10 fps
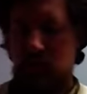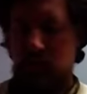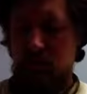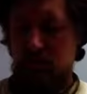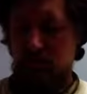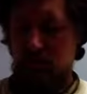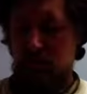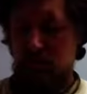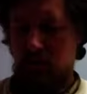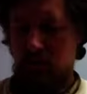it's, uh,
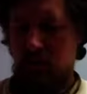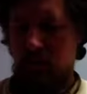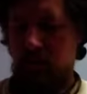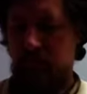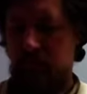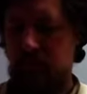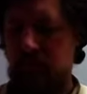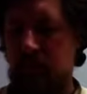it's